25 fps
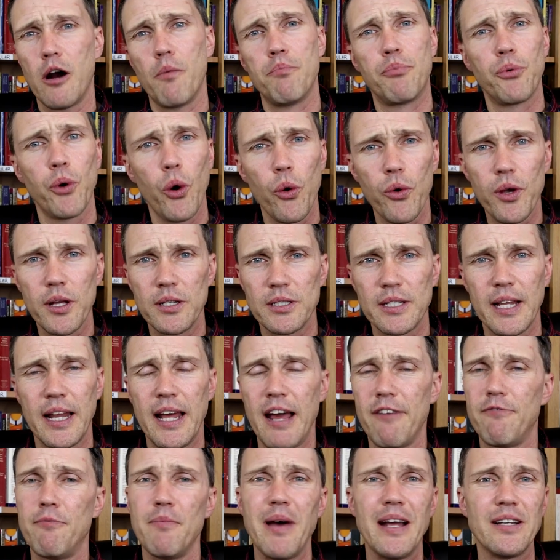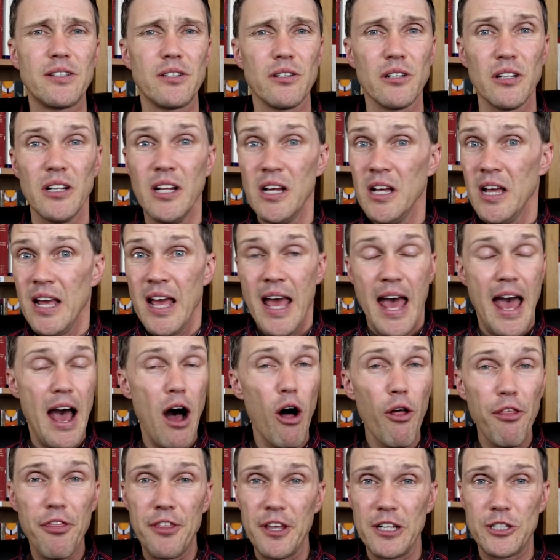are broken today, have mental
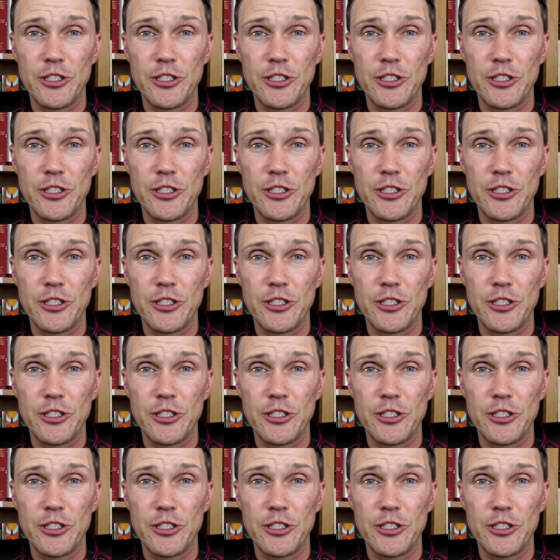health